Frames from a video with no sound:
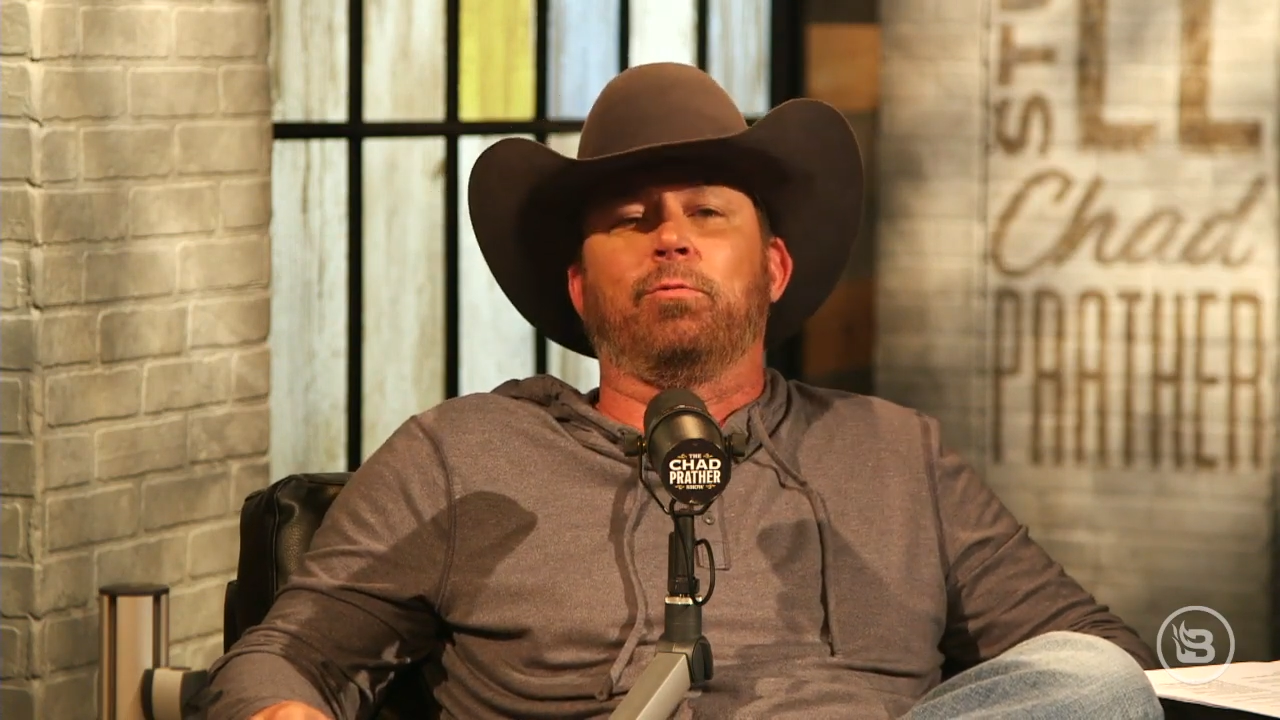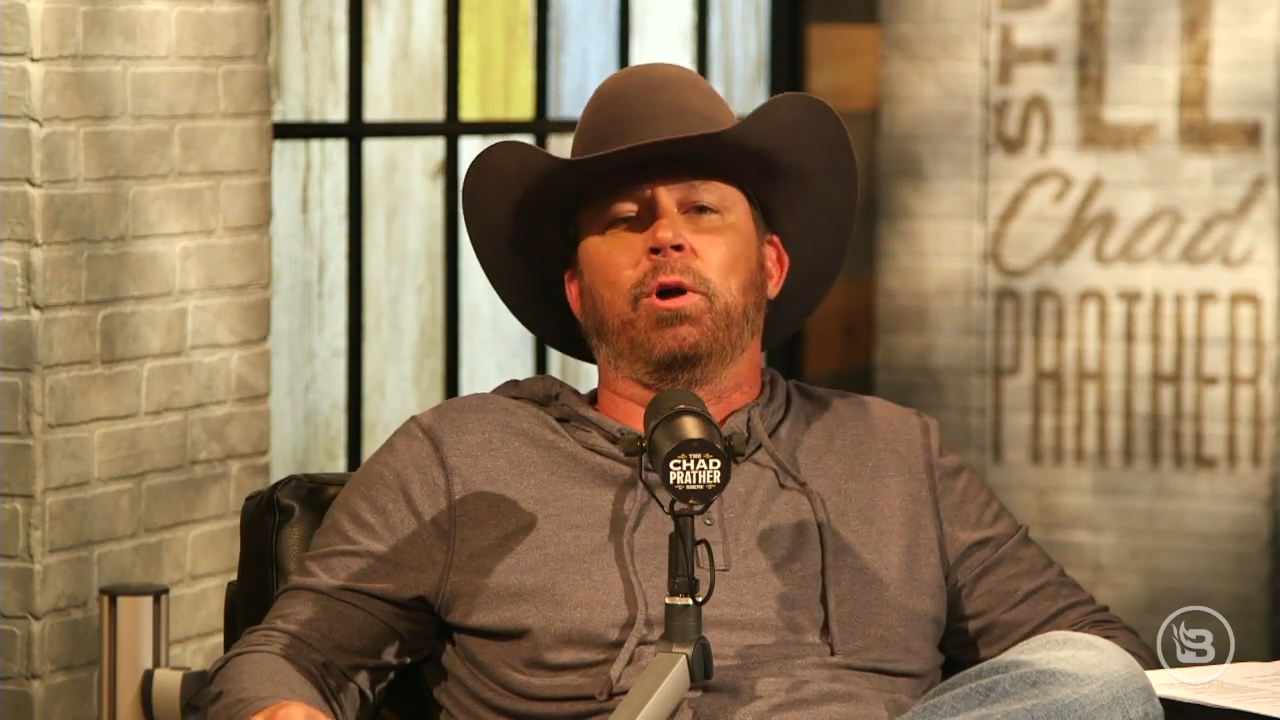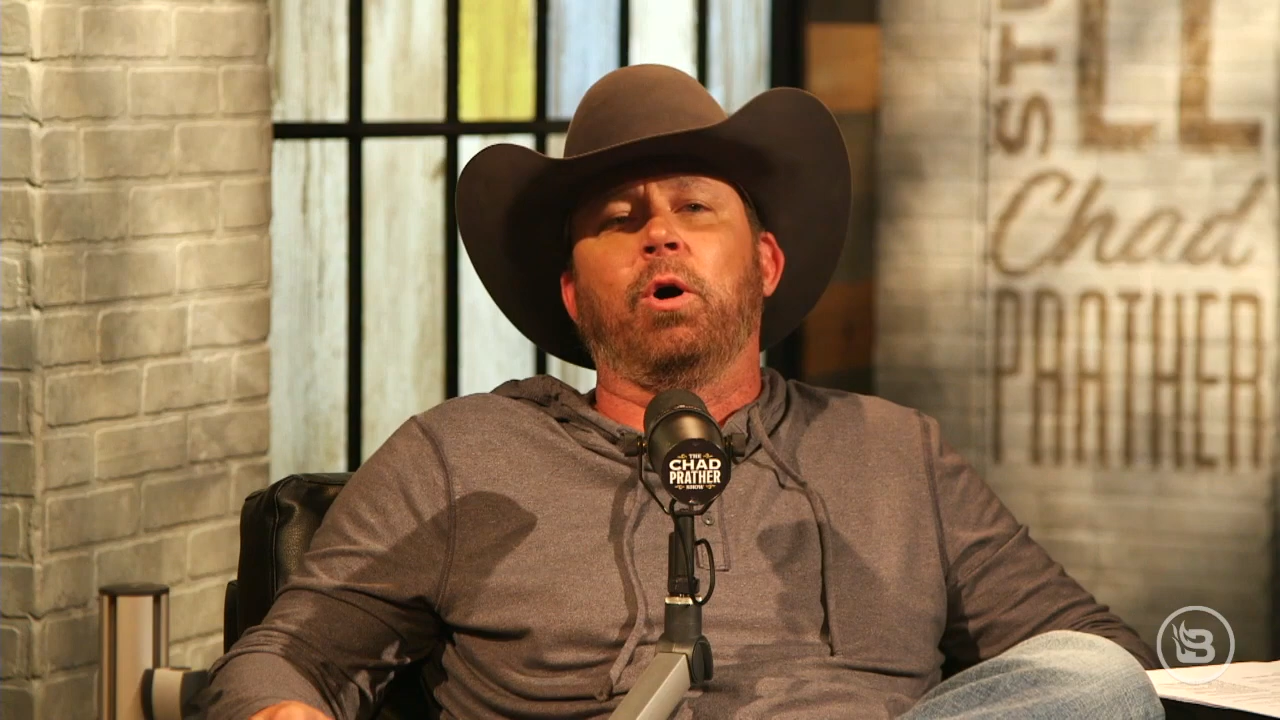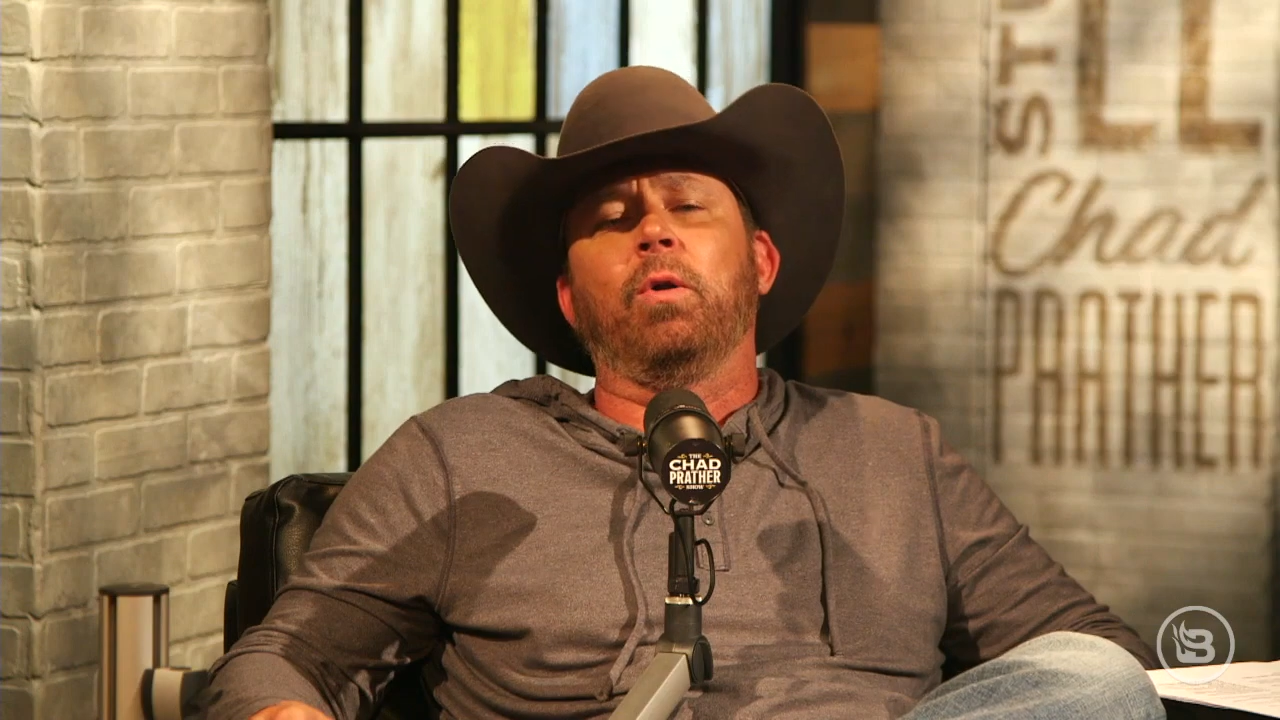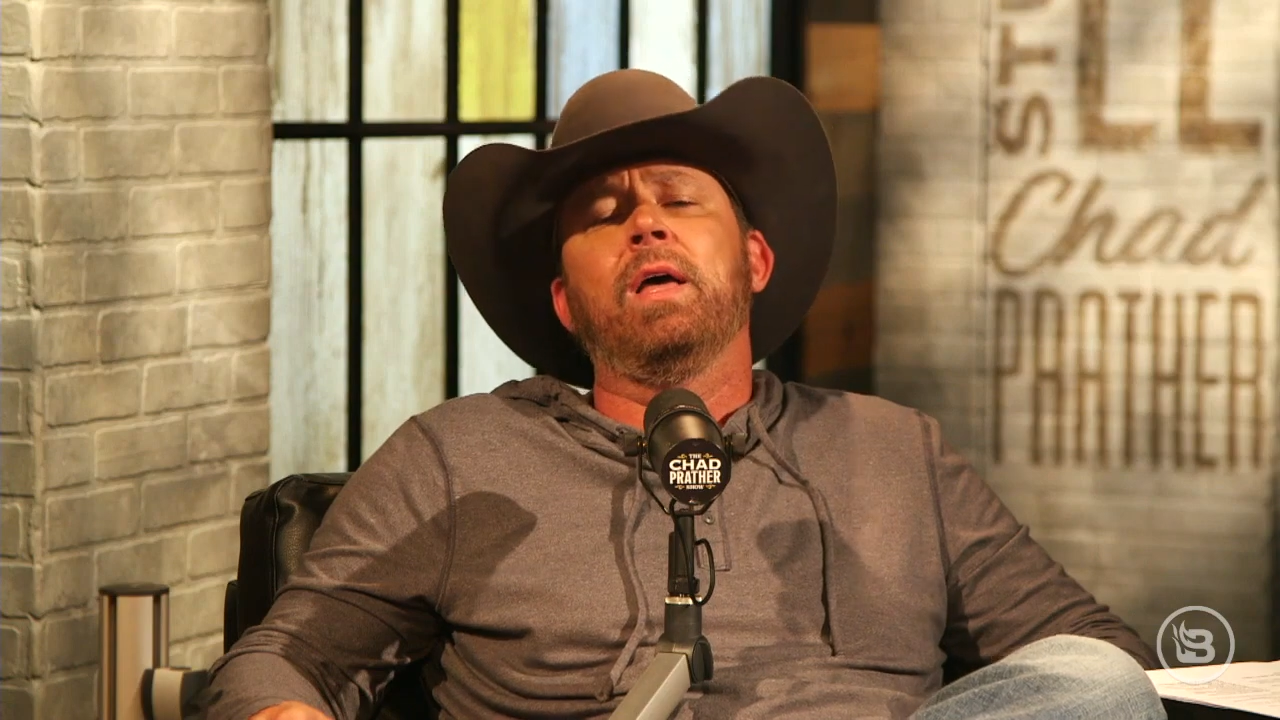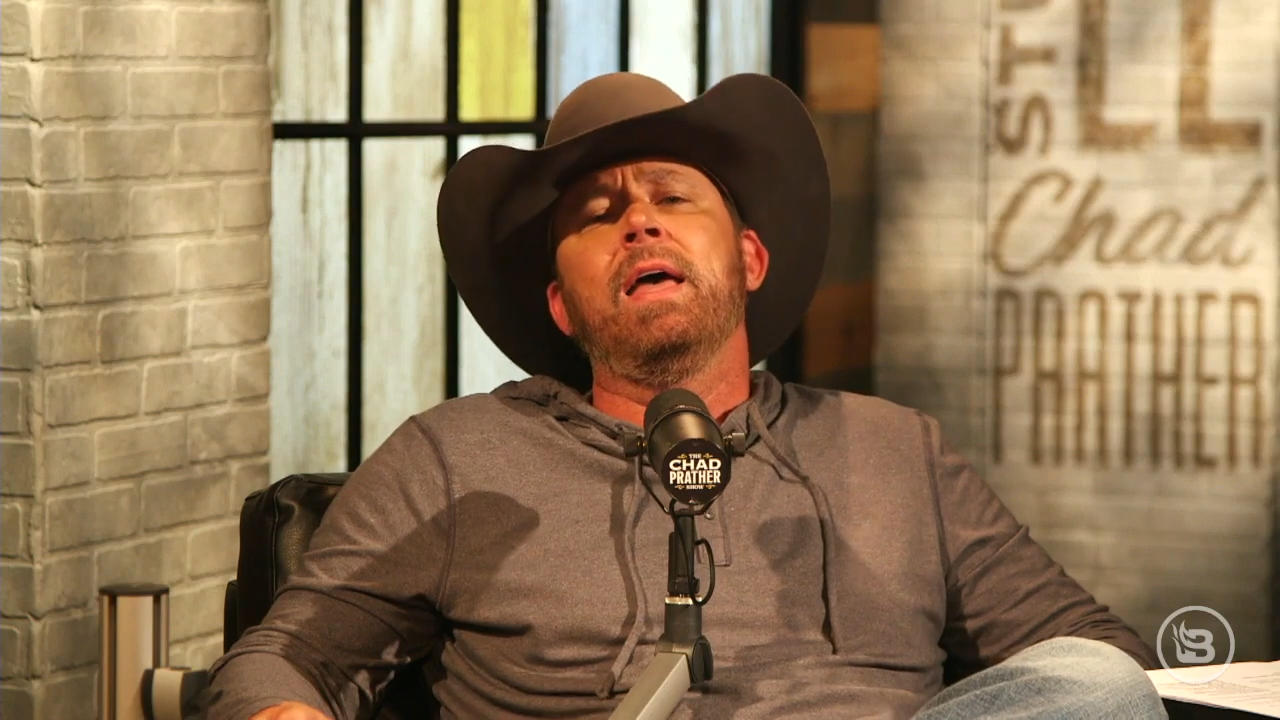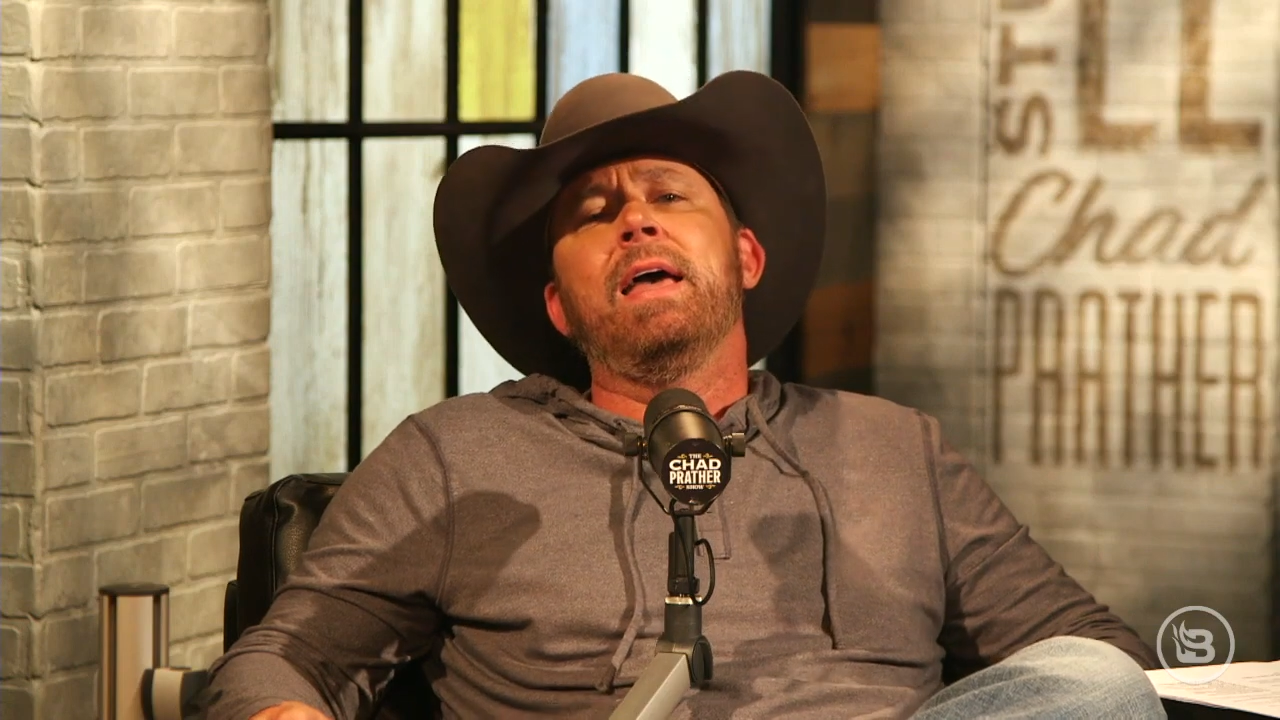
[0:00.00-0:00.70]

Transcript: the role.